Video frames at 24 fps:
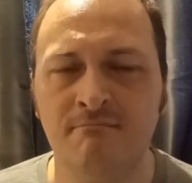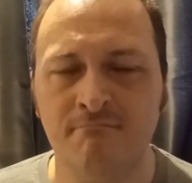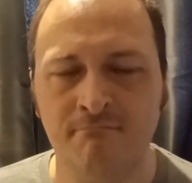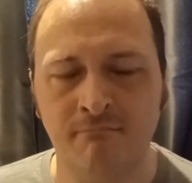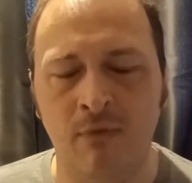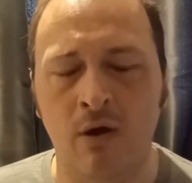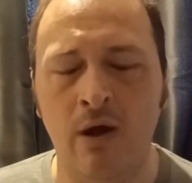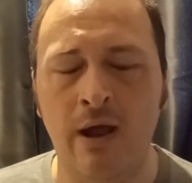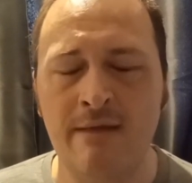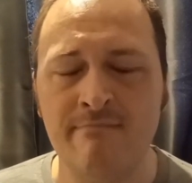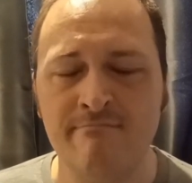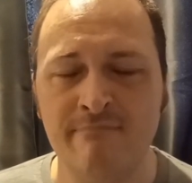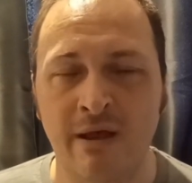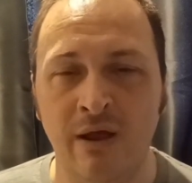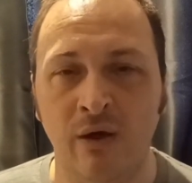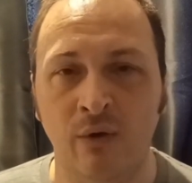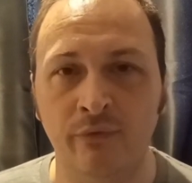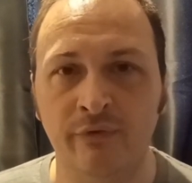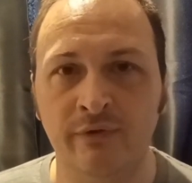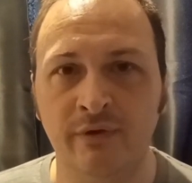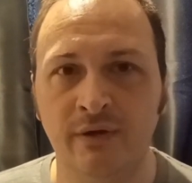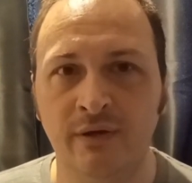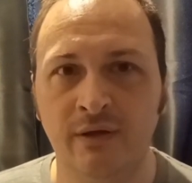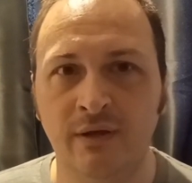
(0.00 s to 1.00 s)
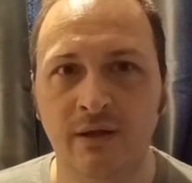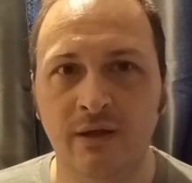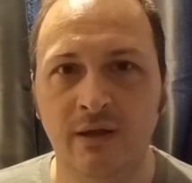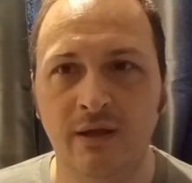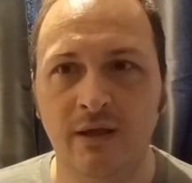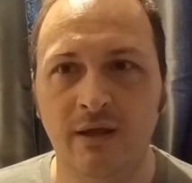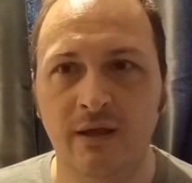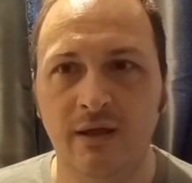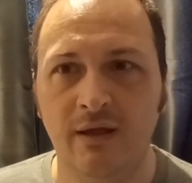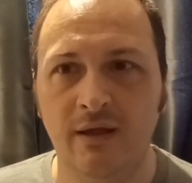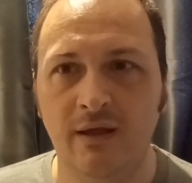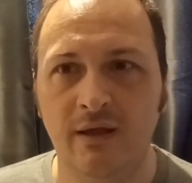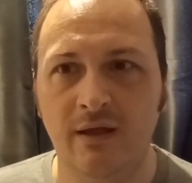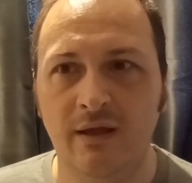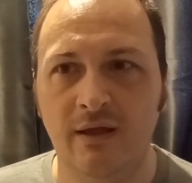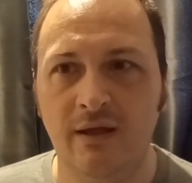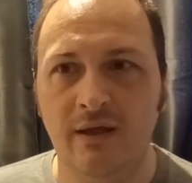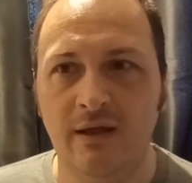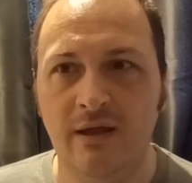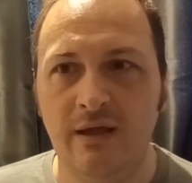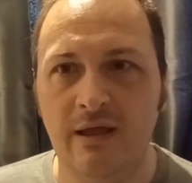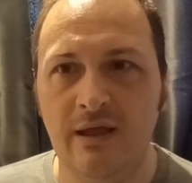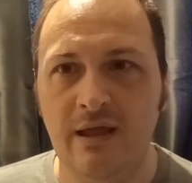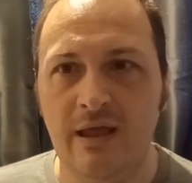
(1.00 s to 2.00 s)
mind meld,
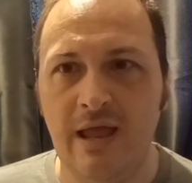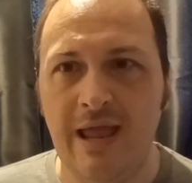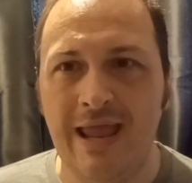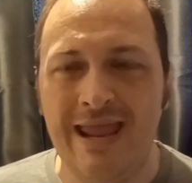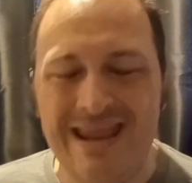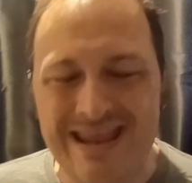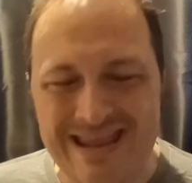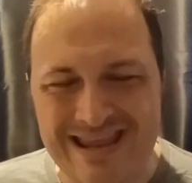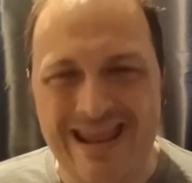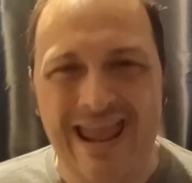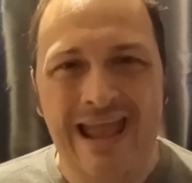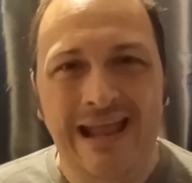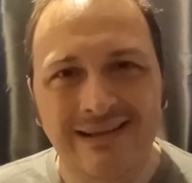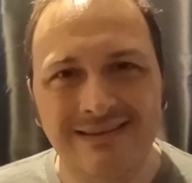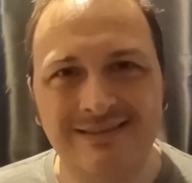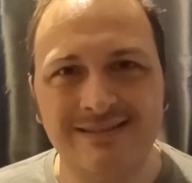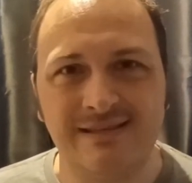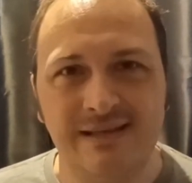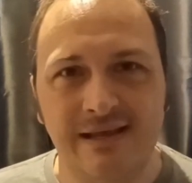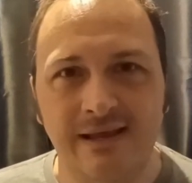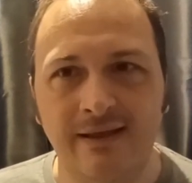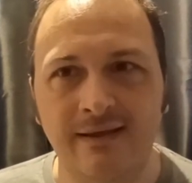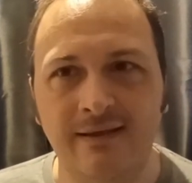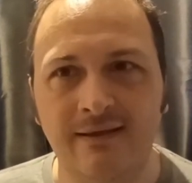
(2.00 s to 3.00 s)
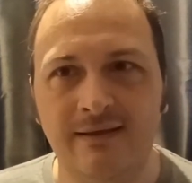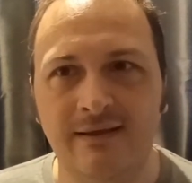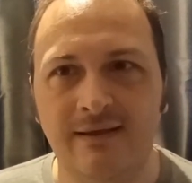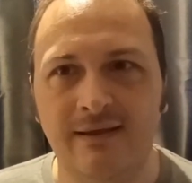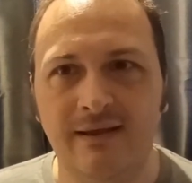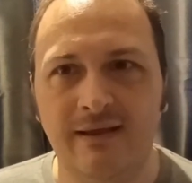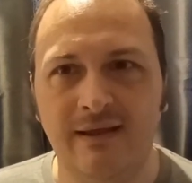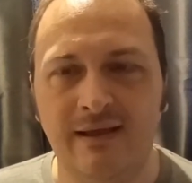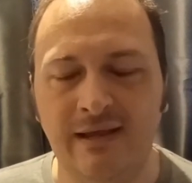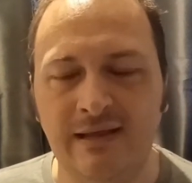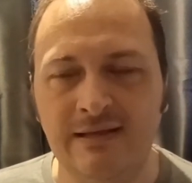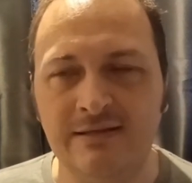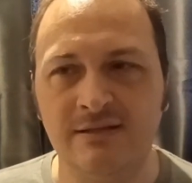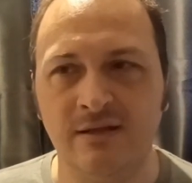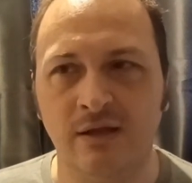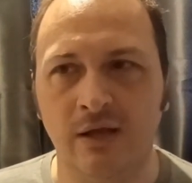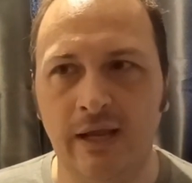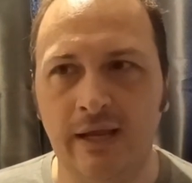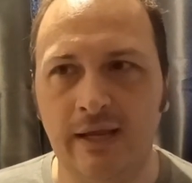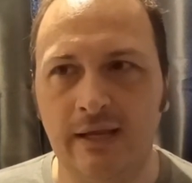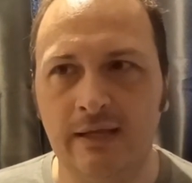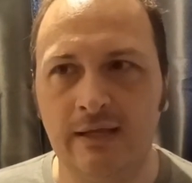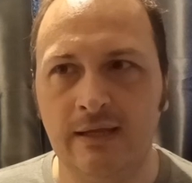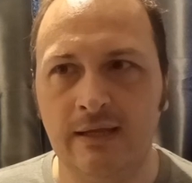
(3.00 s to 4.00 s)
he gets it. He's
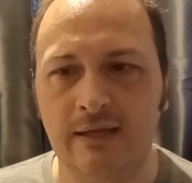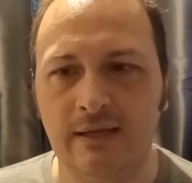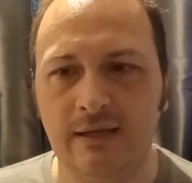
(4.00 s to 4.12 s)
like,